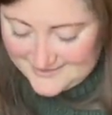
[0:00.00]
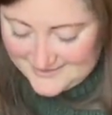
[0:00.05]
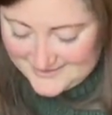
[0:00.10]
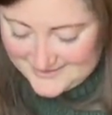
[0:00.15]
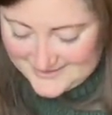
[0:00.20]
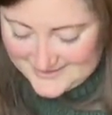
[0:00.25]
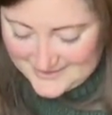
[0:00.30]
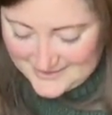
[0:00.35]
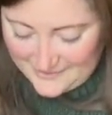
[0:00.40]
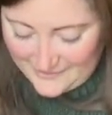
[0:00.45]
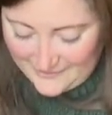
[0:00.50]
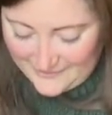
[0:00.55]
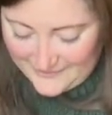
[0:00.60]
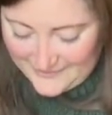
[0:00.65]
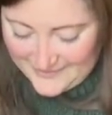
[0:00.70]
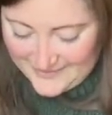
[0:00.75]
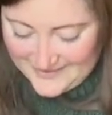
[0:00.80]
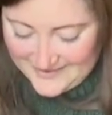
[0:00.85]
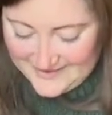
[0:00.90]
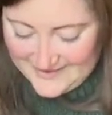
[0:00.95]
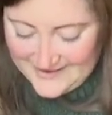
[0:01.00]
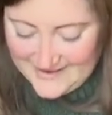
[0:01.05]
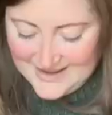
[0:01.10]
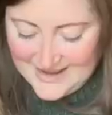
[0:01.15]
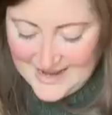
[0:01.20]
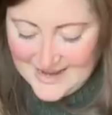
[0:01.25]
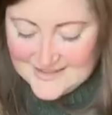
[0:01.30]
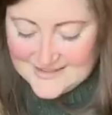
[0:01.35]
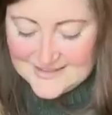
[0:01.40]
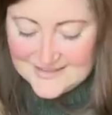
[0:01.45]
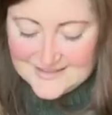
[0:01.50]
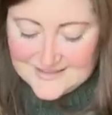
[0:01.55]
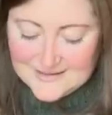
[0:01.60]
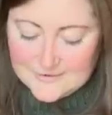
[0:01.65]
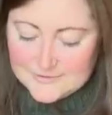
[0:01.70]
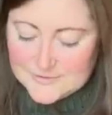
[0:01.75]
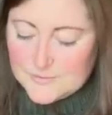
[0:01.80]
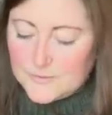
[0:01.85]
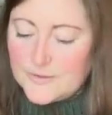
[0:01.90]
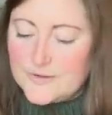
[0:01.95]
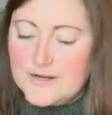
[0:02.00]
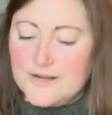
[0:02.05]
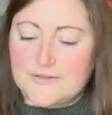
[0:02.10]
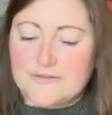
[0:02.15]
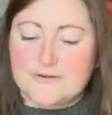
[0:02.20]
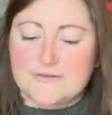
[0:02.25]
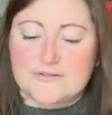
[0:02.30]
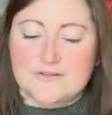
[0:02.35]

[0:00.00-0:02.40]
So, and then there was one other